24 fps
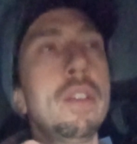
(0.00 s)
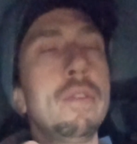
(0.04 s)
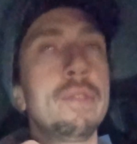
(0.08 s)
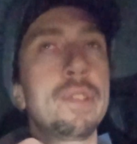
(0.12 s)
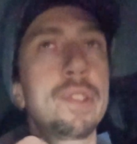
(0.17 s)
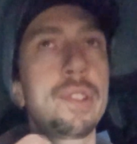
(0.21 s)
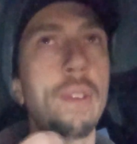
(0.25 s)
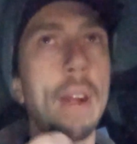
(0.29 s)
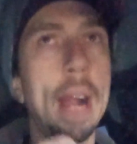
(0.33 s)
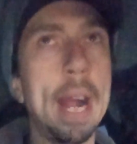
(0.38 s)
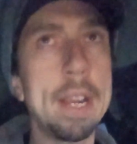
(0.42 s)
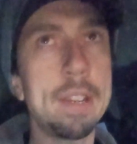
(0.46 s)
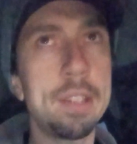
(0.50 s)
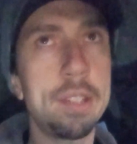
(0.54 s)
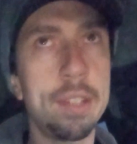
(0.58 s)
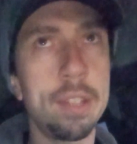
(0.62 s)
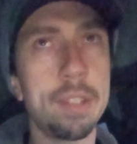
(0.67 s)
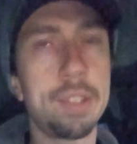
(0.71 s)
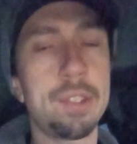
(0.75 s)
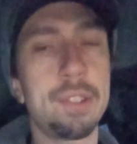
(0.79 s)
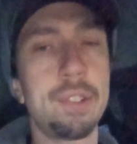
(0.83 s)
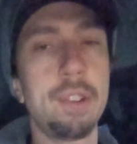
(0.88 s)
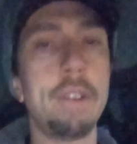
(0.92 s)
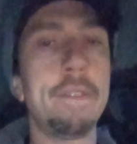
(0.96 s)
you scratch the
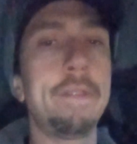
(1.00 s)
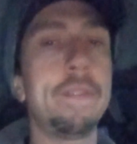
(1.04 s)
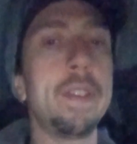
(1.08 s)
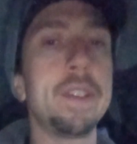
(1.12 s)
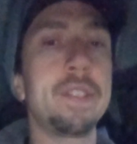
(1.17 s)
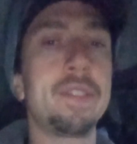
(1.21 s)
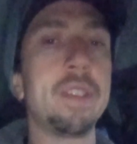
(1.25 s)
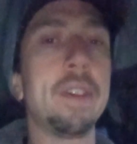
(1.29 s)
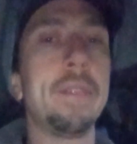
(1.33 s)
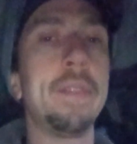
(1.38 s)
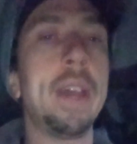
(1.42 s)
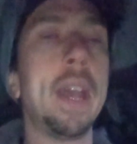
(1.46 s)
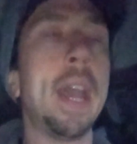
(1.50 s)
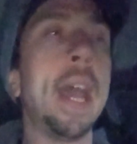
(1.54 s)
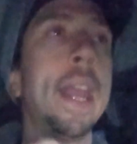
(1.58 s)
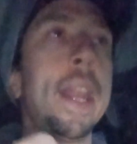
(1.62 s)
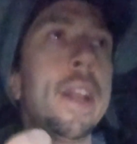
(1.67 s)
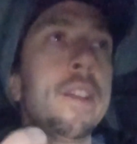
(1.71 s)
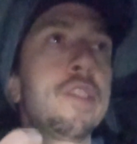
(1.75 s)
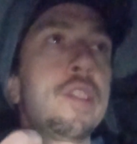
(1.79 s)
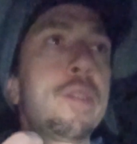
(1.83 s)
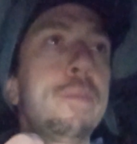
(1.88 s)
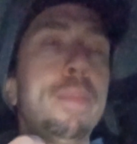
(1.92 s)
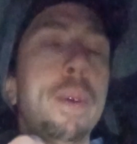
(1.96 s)
surface of it and
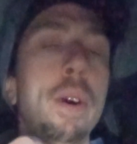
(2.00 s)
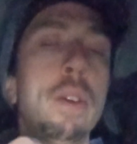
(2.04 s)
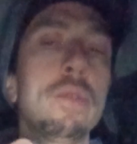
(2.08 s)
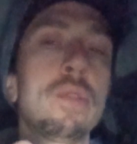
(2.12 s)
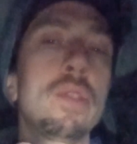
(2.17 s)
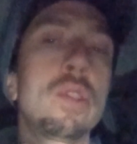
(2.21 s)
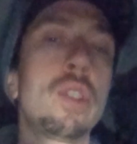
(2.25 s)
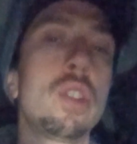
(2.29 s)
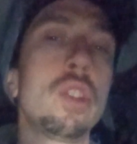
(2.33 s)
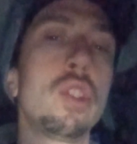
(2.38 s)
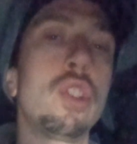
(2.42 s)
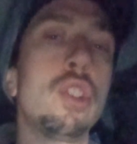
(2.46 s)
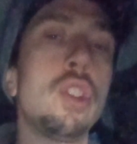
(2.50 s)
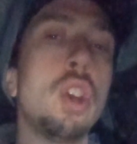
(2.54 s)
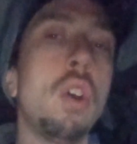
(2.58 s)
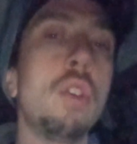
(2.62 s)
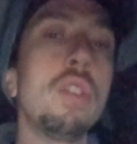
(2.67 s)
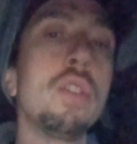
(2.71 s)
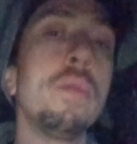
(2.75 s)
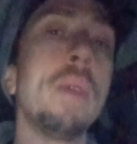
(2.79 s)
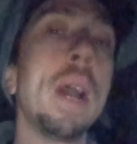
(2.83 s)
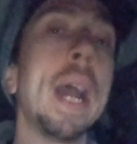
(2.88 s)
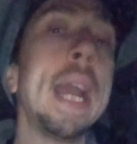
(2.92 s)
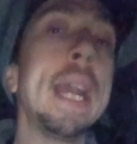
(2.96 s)
it's supposed to show
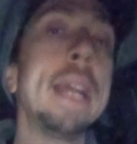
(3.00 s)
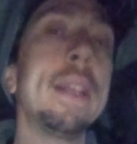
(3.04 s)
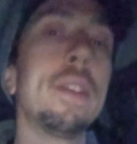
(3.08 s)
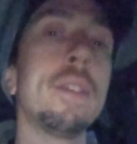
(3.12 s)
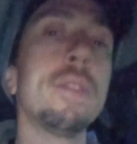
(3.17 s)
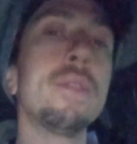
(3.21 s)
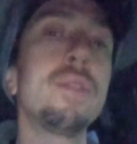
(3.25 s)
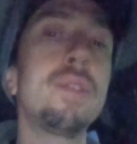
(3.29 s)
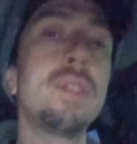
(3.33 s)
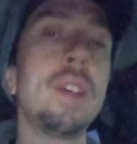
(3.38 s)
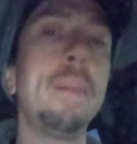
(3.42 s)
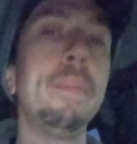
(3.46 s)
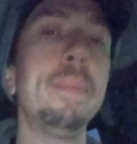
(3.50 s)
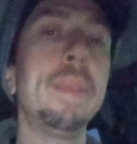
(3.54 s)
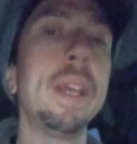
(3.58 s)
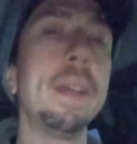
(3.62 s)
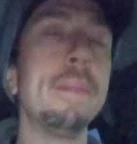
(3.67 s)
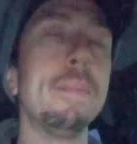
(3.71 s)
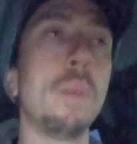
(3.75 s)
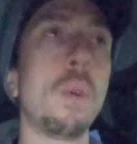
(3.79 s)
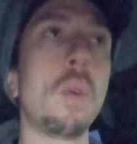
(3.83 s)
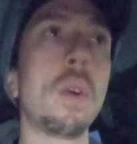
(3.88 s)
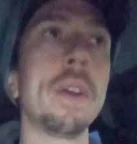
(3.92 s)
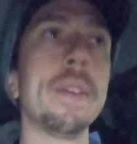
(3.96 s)
you, hey, there's
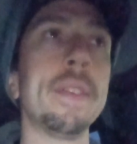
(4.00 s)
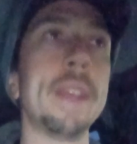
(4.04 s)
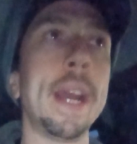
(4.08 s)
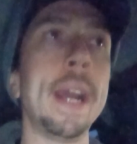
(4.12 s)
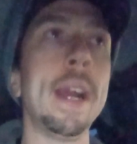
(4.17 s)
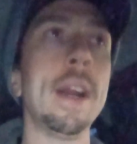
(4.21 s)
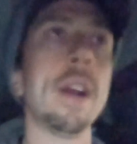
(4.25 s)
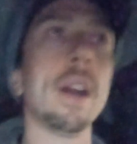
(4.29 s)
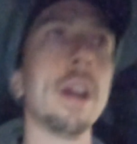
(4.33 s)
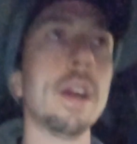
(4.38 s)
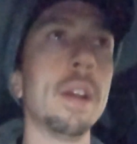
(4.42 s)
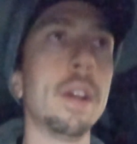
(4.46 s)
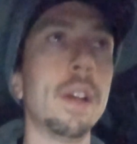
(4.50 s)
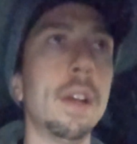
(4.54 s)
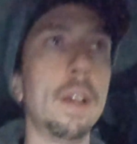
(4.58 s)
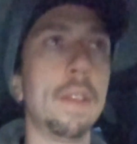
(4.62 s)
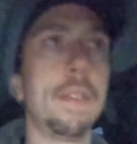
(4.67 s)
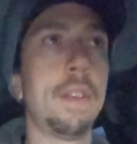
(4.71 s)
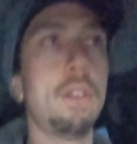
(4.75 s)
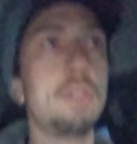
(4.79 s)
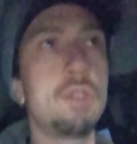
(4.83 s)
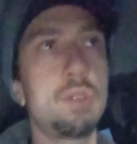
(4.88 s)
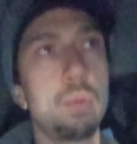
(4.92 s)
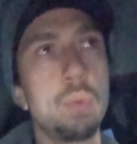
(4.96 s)
something more there.
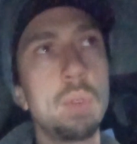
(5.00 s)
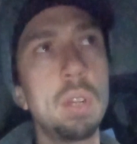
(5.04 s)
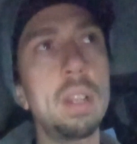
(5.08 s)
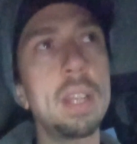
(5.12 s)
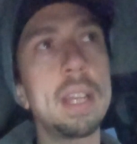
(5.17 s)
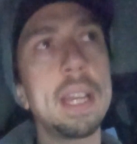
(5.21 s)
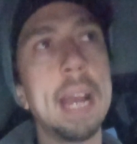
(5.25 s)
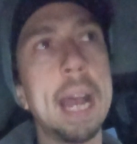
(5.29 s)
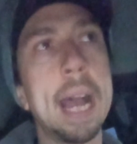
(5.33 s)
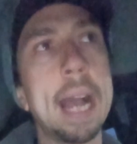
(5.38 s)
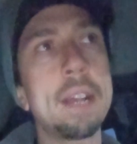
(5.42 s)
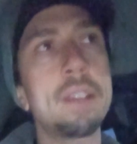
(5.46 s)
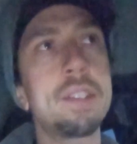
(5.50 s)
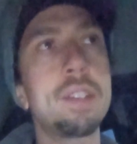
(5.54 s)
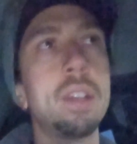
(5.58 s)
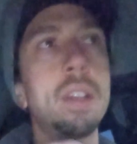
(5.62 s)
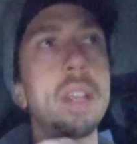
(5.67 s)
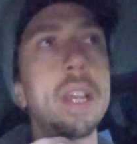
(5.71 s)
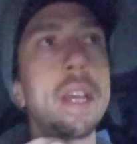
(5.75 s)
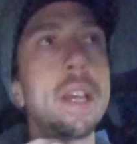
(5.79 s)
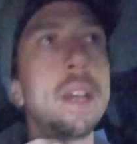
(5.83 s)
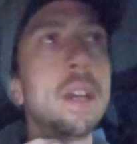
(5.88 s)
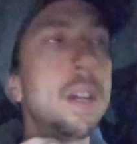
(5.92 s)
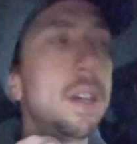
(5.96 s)
There's really
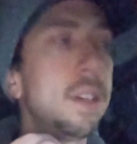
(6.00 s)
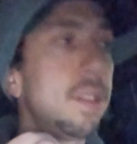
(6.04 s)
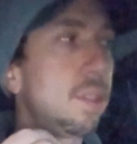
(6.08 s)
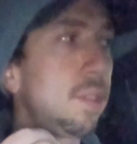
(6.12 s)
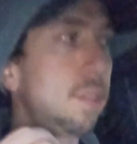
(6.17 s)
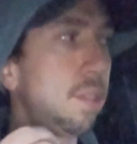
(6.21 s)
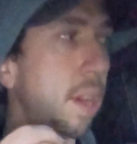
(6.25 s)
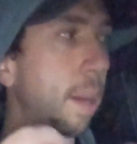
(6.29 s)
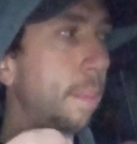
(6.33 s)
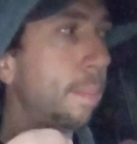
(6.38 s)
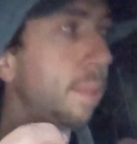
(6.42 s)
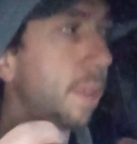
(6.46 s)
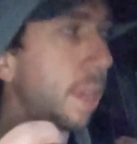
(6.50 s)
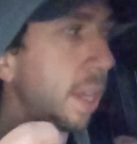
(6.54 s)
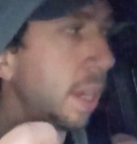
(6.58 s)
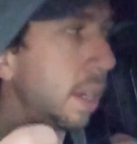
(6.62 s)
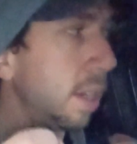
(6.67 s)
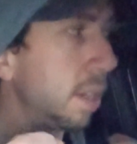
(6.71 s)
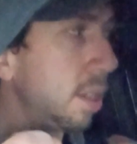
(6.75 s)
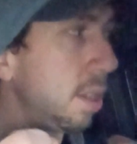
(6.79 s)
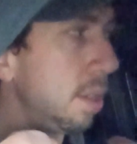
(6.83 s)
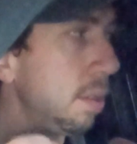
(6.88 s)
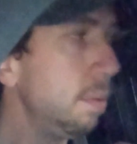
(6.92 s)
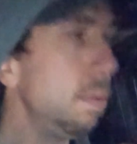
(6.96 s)
actually
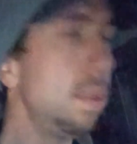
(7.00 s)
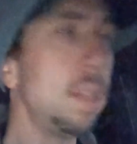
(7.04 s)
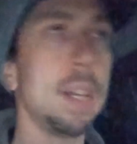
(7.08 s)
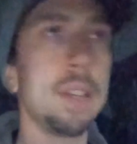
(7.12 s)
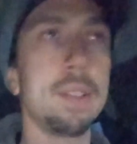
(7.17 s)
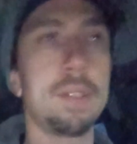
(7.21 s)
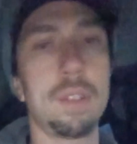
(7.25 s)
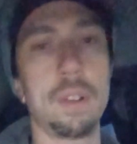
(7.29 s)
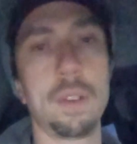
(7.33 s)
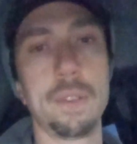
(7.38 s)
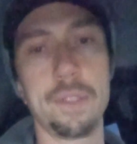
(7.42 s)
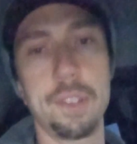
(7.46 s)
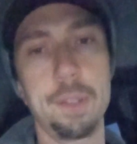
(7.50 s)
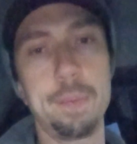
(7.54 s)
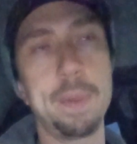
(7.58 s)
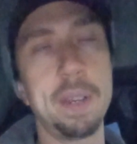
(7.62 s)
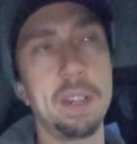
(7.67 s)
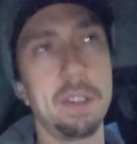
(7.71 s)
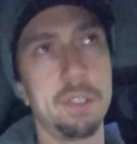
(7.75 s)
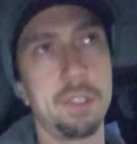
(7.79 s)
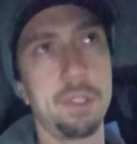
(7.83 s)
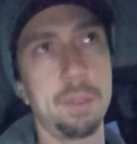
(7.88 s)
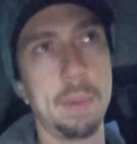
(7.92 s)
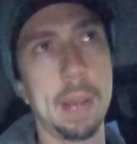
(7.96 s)
something to this whole
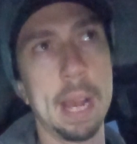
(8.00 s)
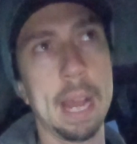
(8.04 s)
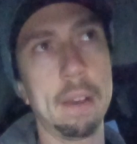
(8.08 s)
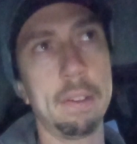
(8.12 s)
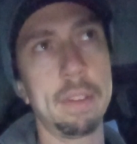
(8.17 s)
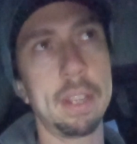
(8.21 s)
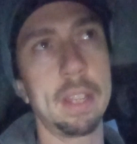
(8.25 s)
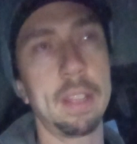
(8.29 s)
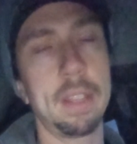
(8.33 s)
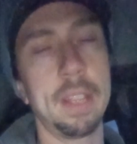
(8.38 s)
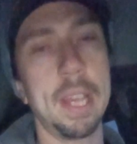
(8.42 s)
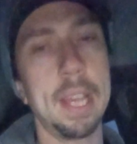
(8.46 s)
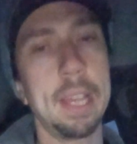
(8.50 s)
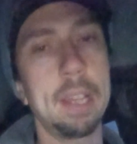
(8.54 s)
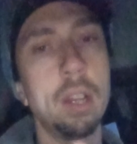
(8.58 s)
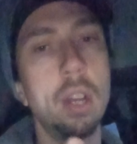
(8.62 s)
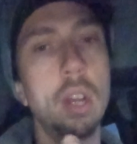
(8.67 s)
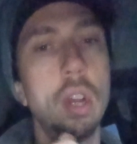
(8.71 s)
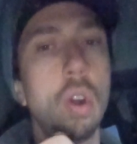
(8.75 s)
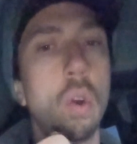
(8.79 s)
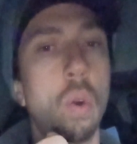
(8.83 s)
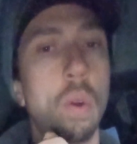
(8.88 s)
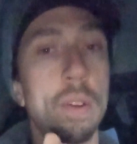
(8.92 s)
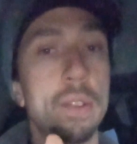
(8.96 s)
spirituality thing,
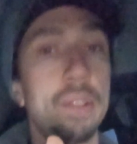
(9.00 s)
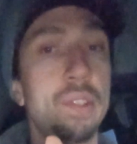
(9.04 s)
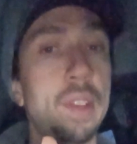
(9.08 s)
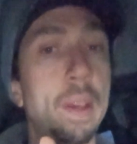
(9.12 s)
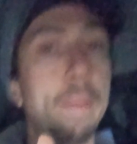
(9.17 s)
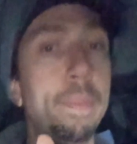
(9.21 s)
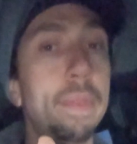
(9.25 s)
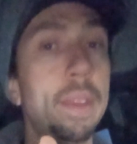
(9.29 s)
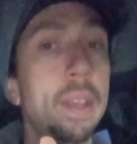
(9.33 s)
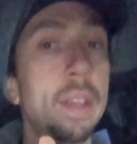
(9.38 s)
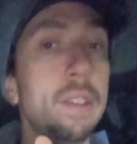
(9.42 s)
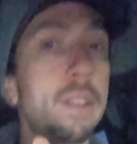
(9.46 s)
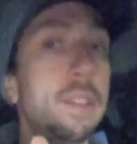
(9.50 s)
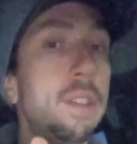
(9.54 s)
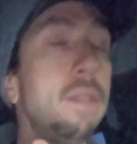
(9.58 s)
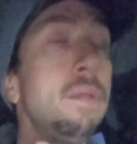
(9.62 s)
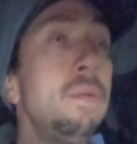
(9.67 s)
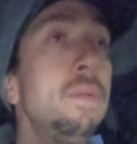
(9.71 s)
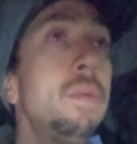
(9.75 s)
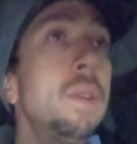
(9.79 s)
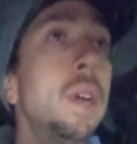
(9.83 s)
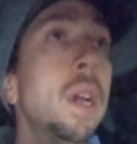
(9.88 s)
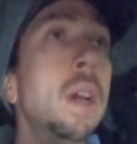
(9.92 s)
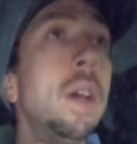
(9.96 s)
or something
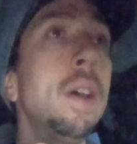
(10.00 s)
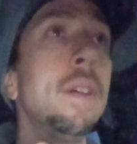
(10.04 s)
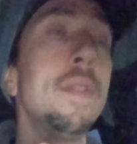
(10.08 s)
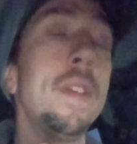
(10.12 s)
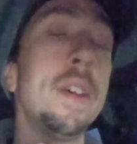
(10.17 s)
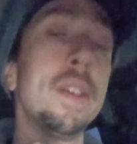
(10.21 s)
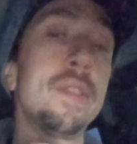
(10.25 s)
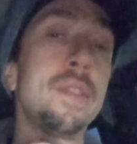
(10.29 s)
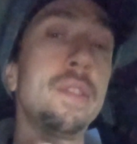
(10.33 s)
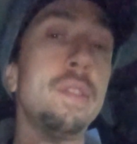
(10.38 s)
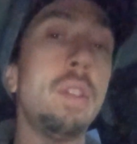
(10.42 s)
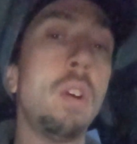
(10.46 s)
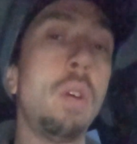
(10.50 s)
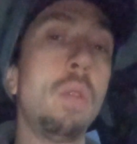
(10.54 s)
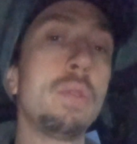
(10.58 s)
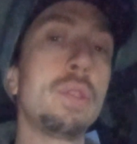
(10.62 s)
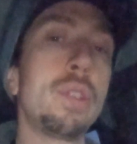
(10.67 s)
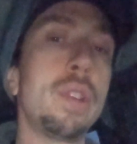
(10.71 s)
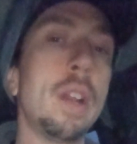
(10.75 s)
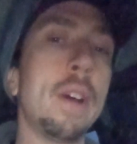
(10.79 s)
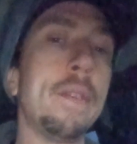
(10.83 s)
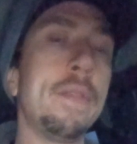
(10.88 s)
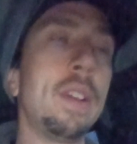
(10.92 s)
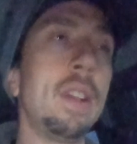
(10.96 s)
to this
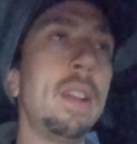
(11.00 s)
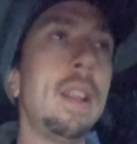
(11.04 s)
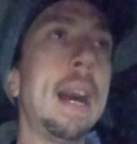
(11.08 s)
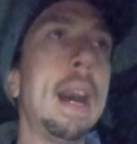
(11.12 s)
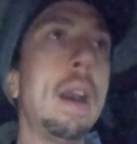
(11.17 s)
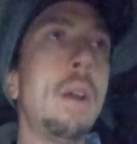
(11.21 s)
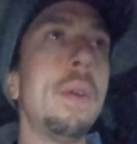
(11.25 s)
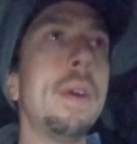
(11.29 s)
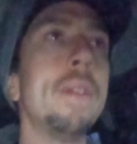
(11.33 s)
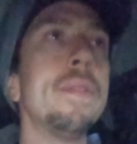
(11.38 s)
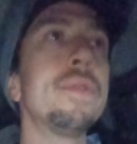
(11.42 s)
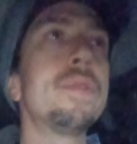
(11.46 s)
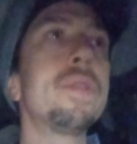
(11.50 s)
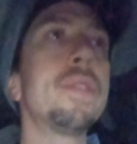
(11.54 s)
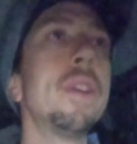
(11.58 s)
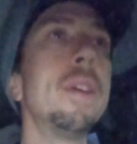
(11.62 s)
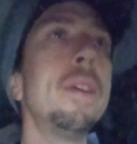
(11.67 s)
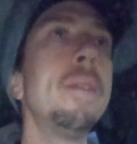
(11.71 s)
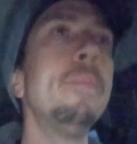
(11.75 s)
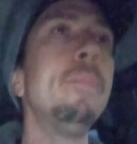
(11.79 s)
notion of allowance.